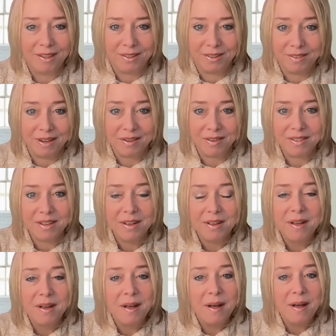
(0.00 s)
medical records.
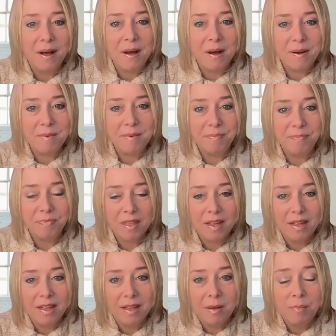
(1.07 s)
Um,
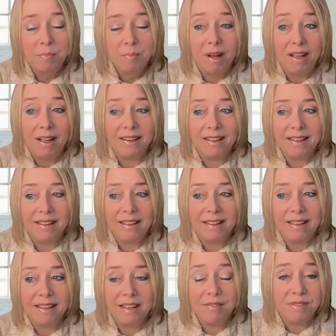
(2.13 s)
but
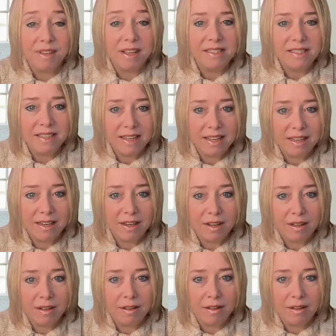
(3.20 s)
if they did,